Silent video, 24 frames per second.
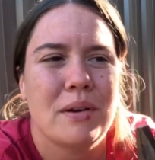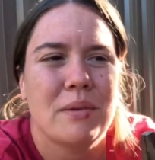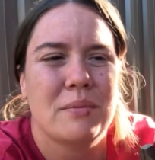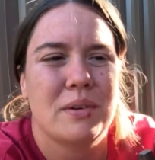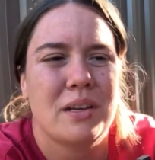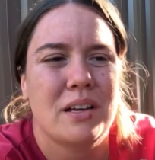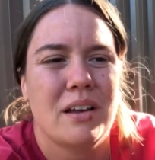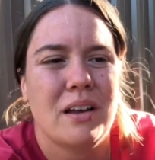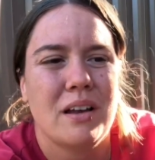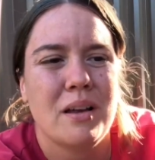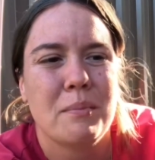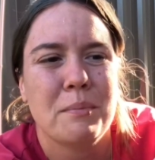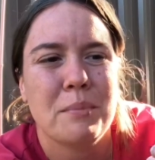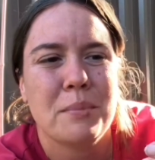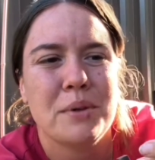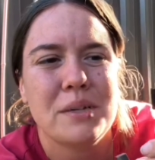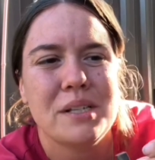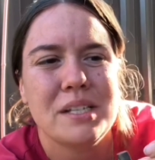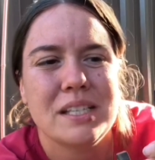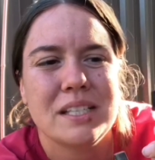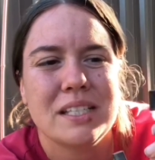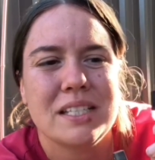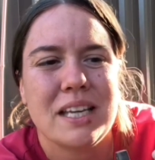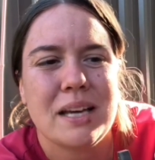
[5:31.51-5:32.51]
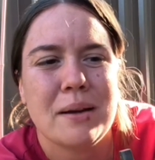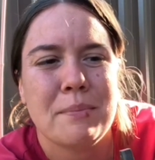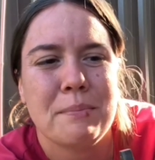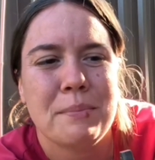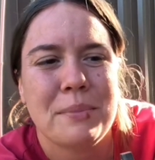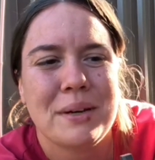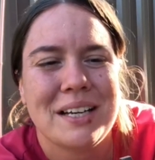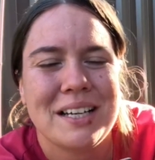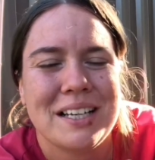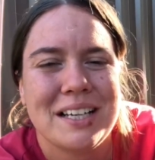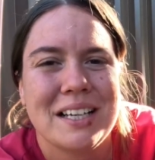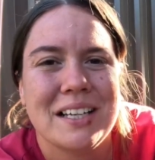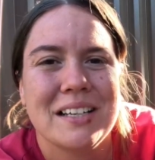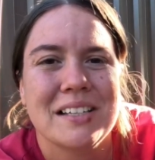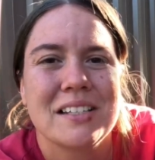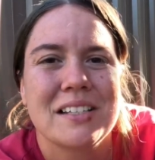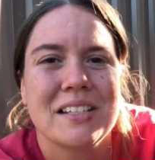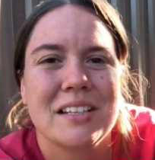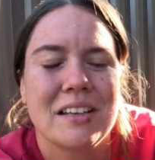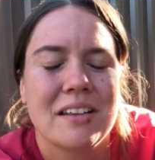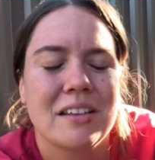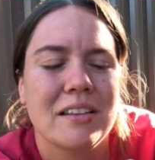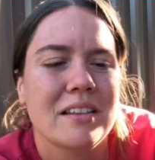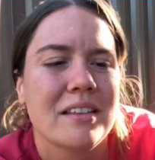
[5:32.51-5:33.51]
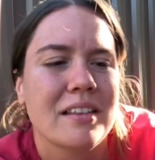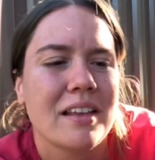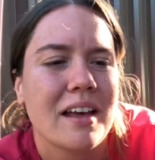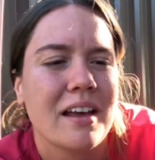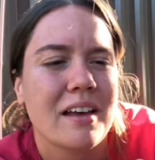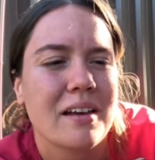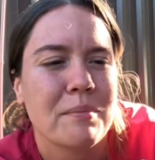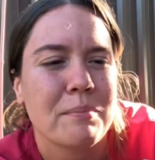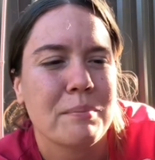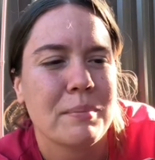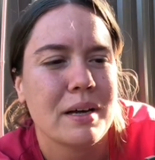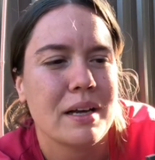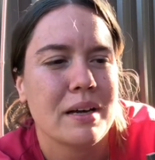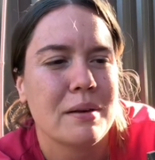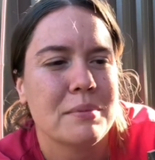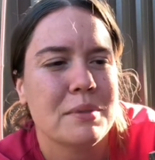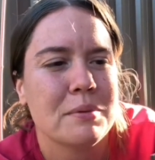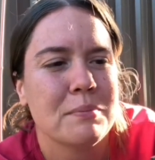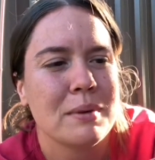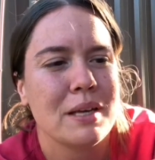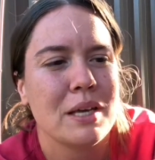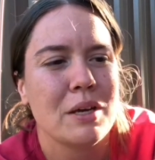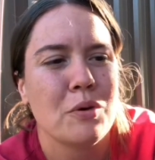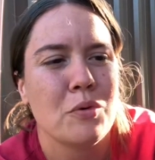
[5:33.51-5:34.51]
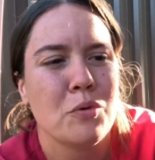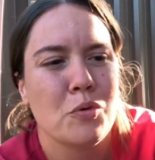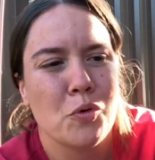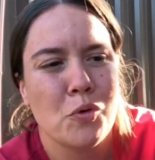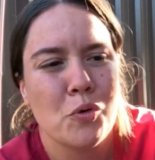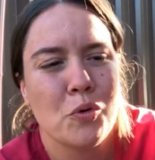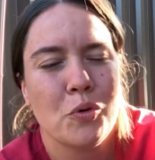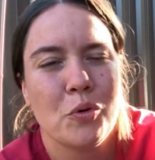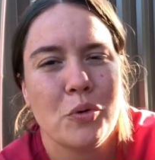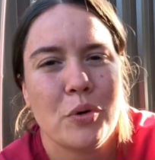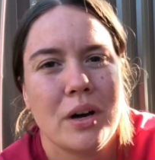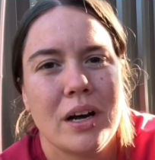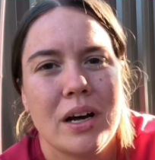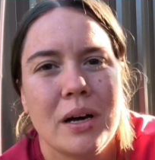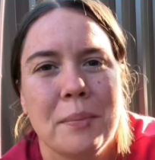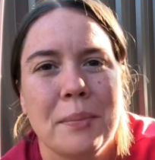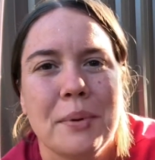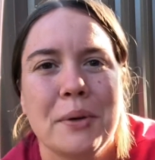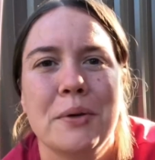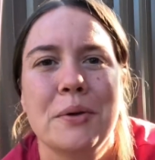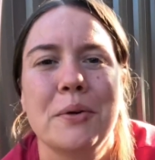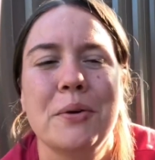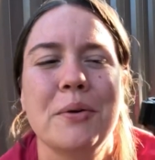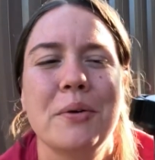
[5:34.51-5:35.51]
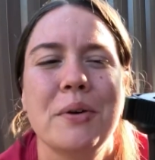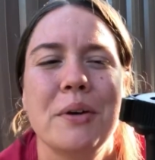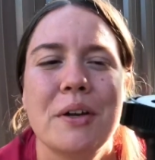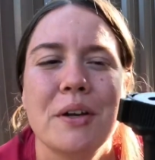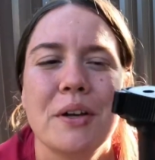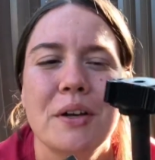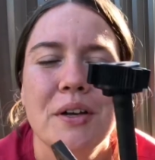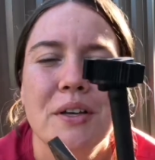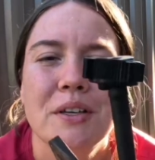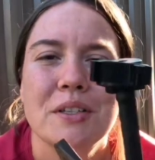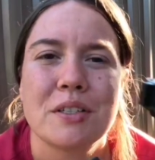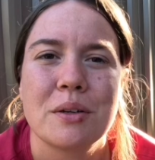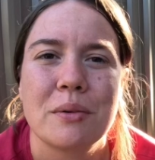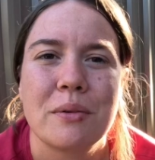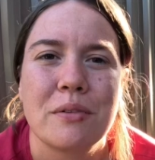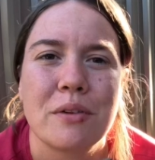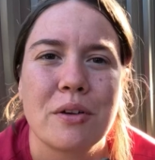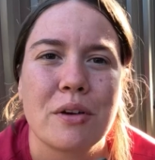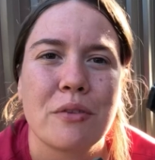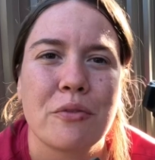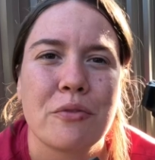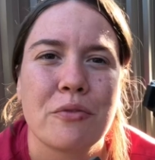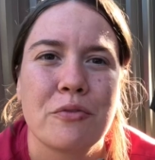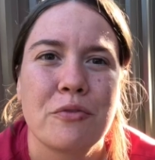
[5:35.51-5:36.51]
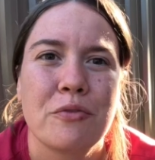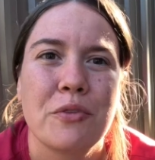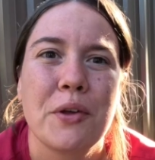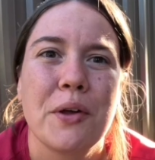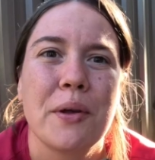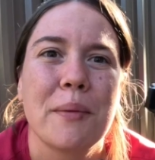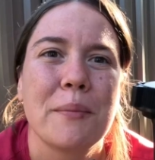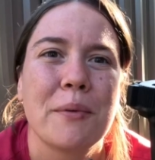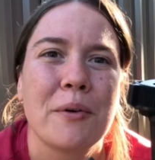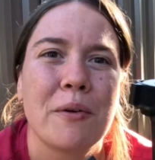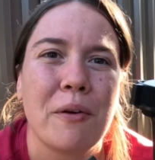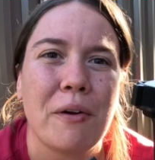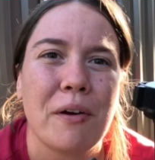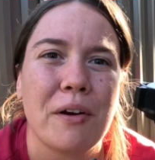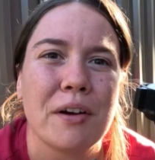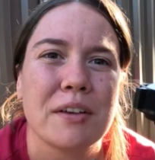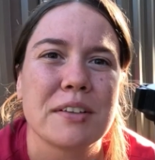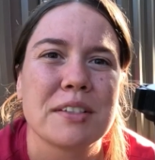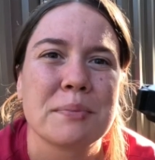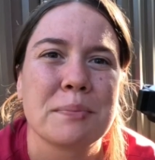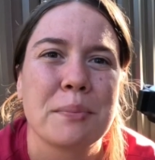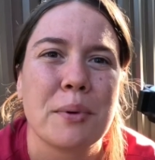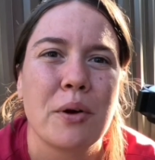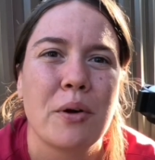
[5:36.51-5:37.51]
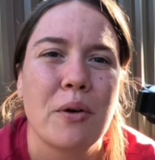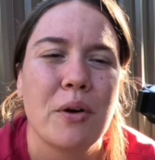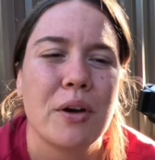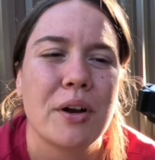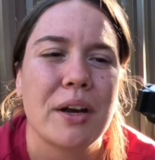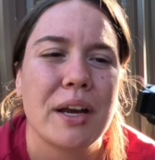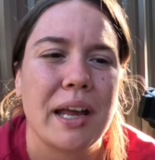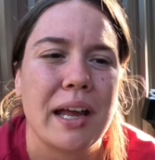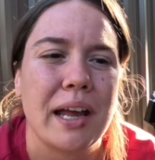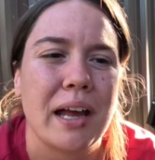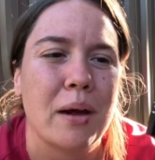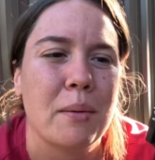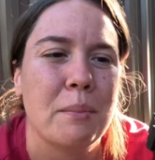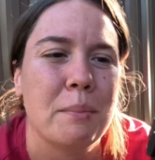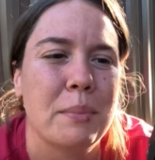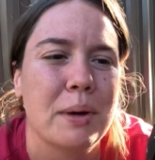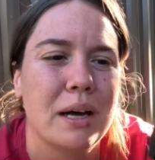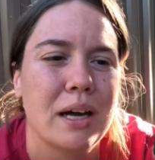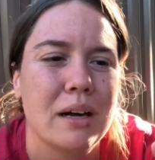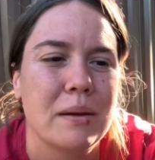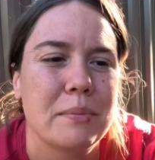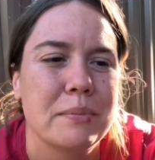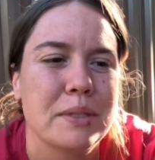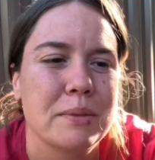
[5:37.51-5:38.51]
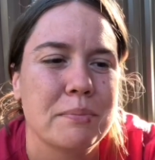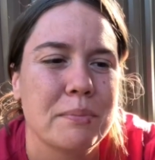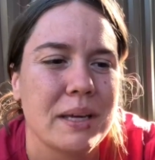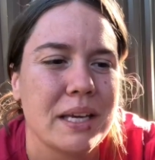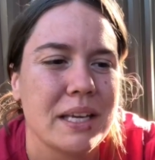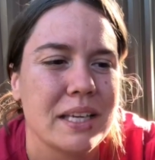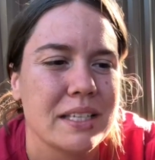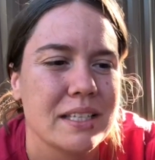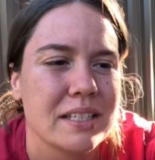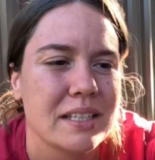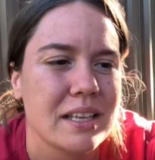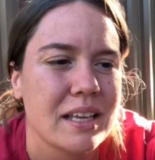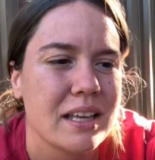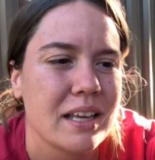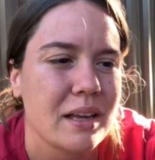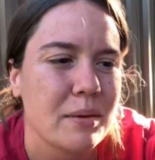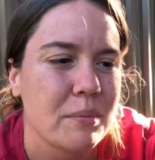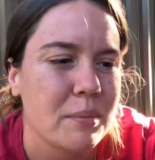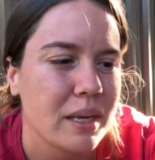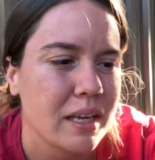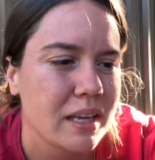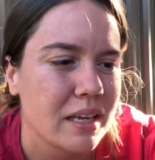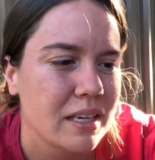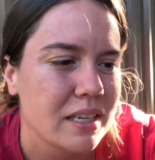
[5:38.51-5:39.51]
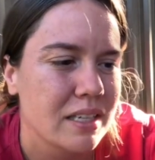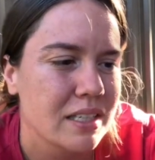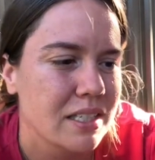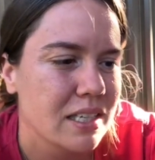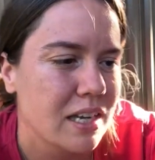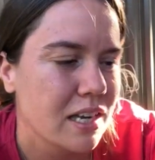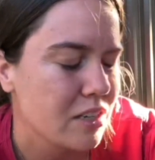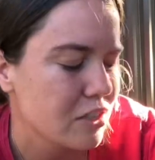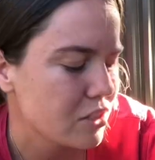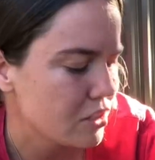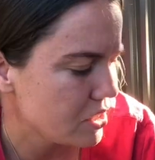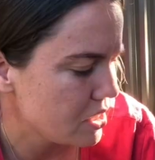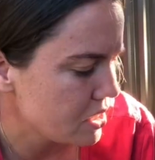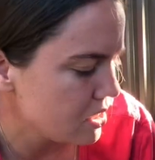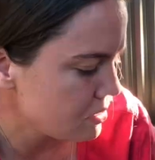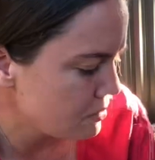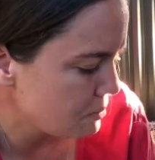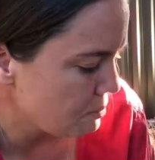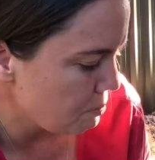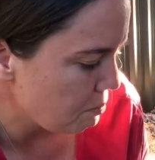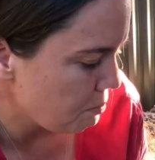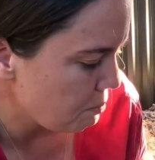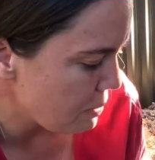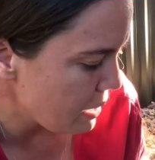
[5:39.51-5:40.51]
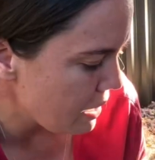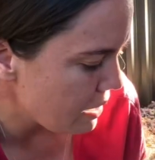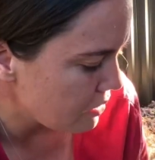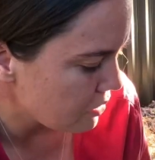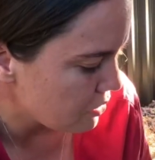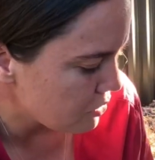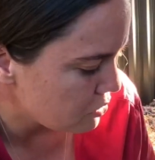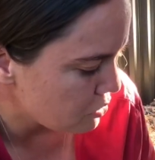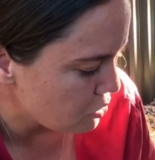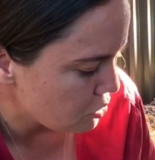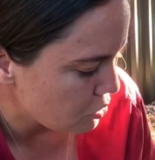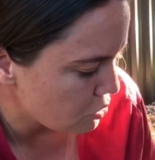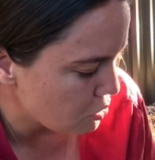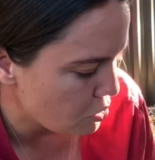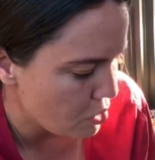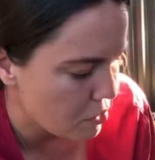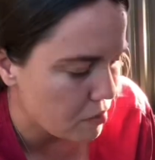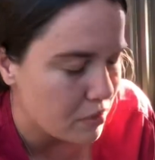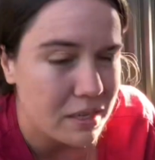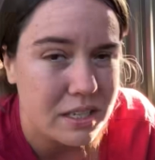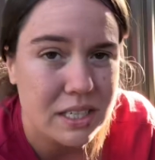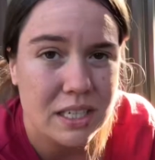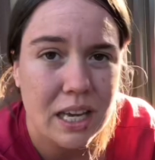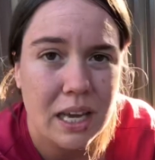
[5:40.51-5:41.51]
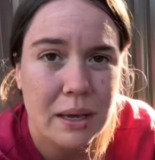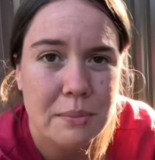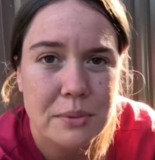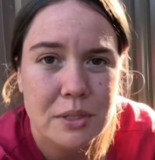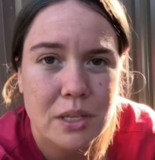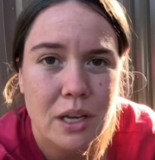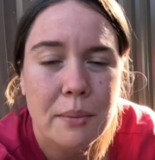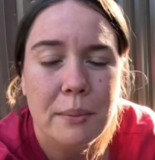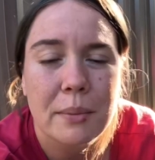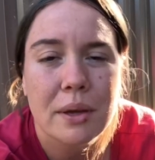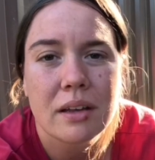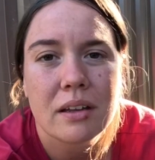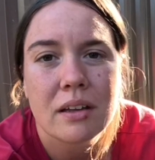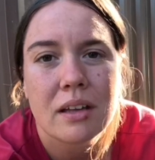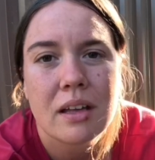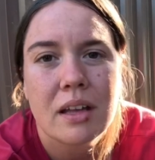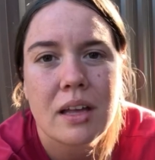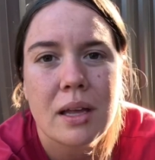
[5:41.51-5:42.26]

You can't pull it down past that barbed bit or up at all. So we've got a firm grasp on our barbed piece there, and we can attach this back to the tap timer.